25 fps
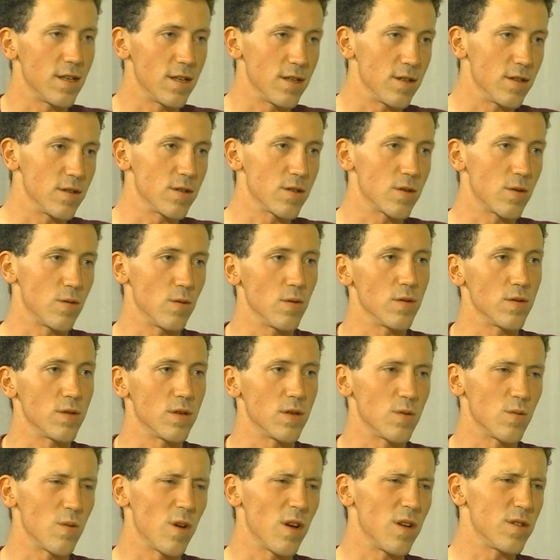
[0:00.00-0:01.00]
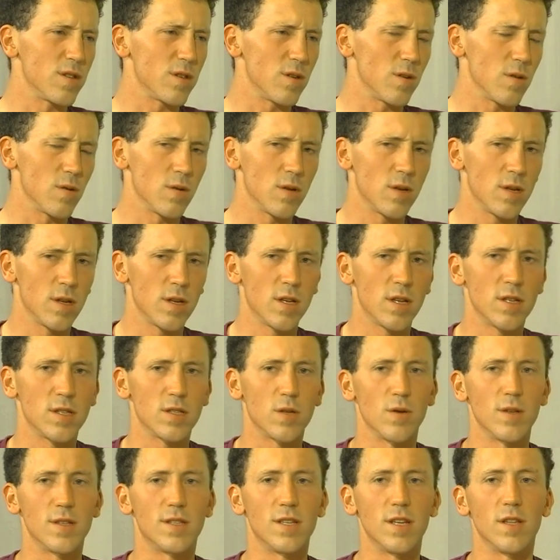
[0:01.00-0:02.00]
in the schools as well. Oh, so good.
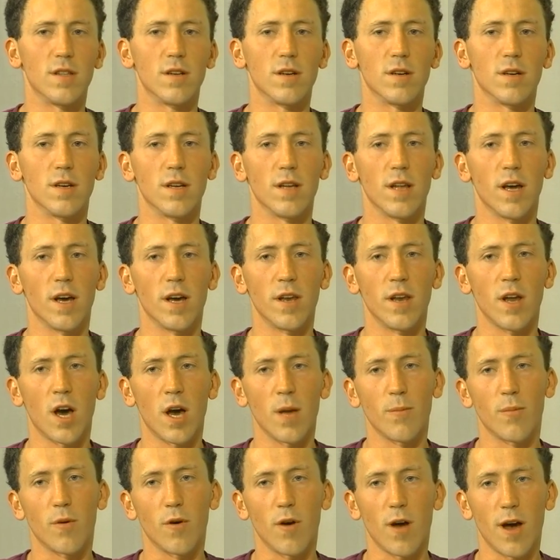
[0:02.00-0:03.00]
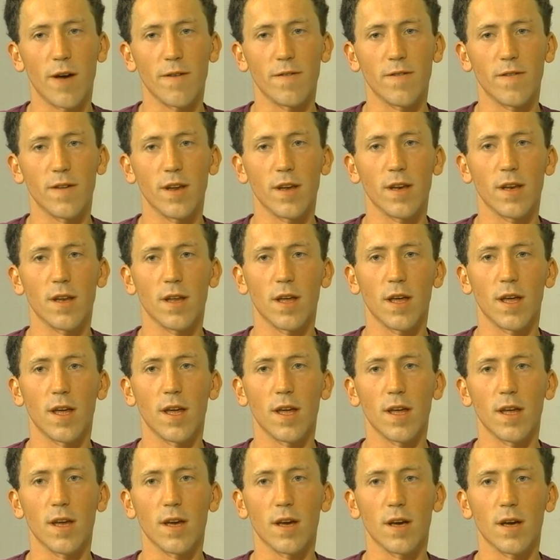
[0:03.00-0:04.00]
so it's either a, a nonprofit,
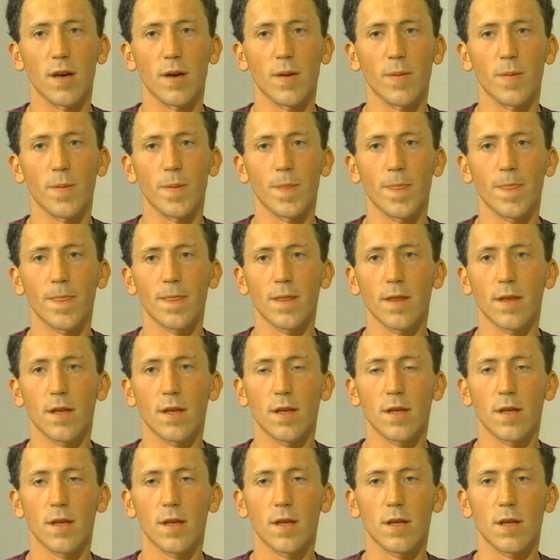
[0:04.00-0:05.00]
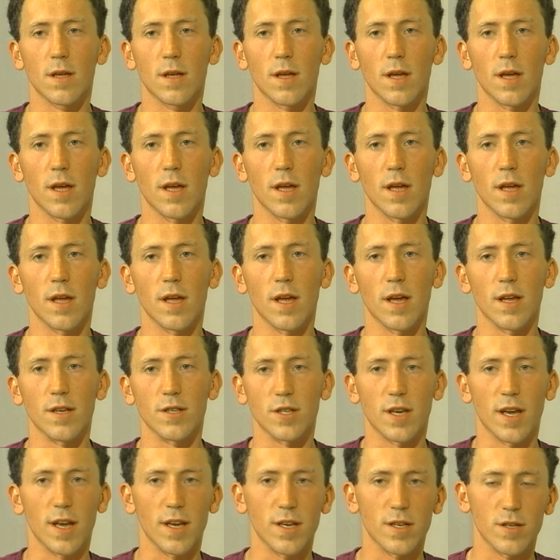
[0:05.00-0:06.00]
a um, a
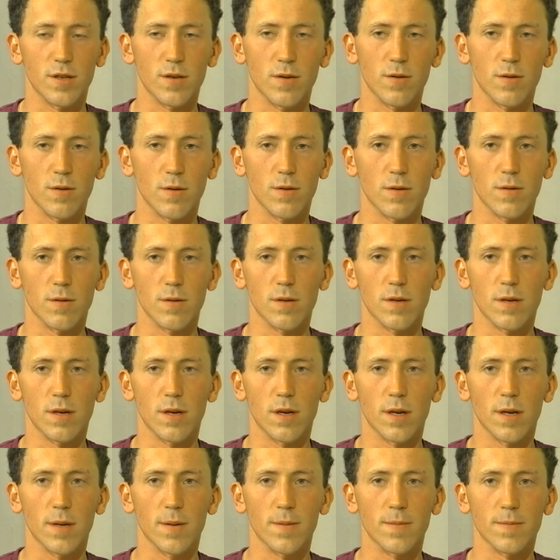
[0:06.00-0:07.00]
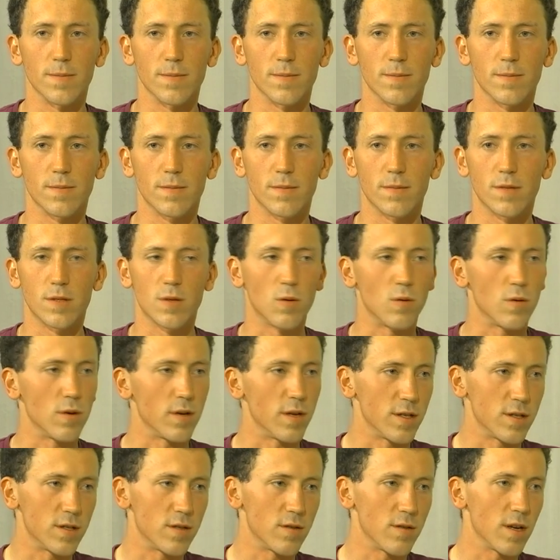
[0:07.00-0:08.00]
educational um, school
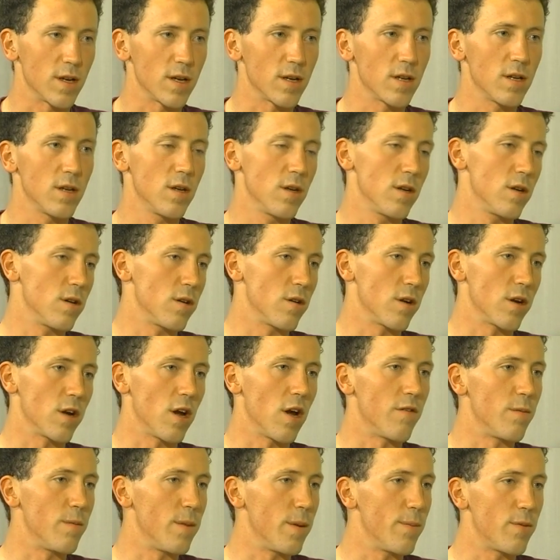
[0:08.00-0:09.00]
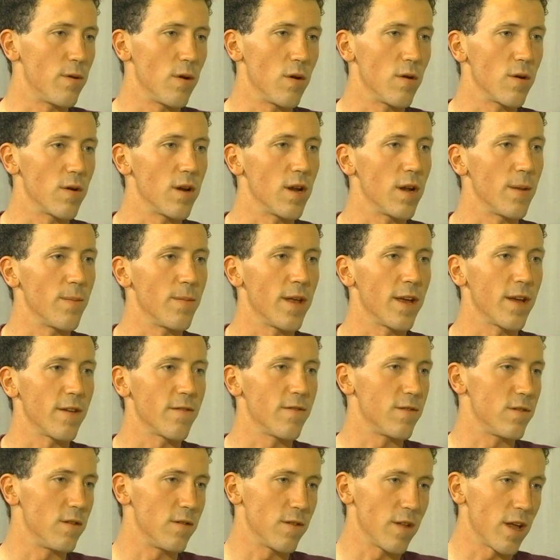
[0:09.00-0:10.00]
district, or a uh-huh. government program like
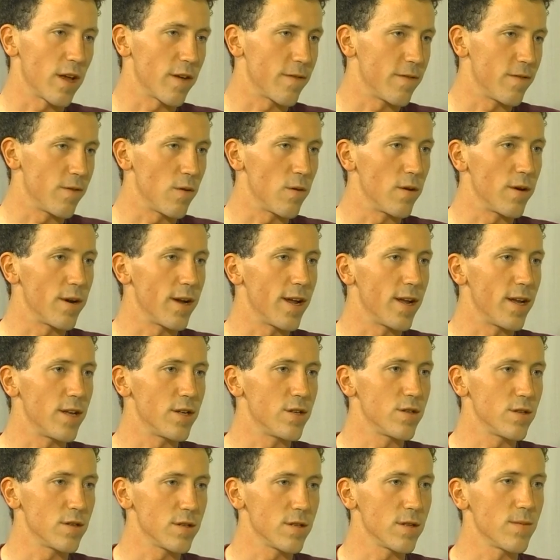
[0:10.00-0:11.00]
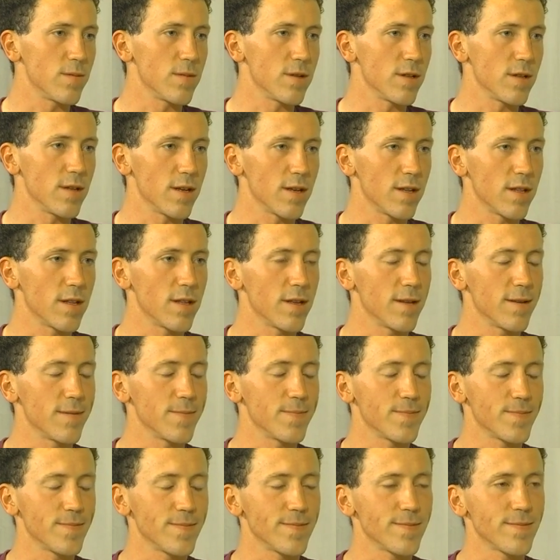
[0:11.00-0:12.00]
like 4-H or something okay. like that.
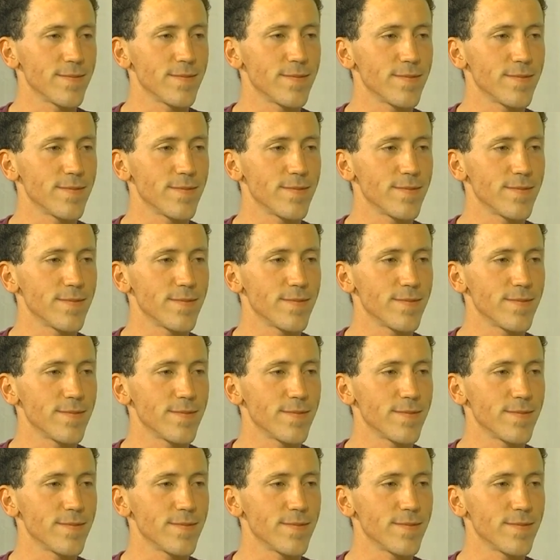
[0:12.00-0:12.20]
And getting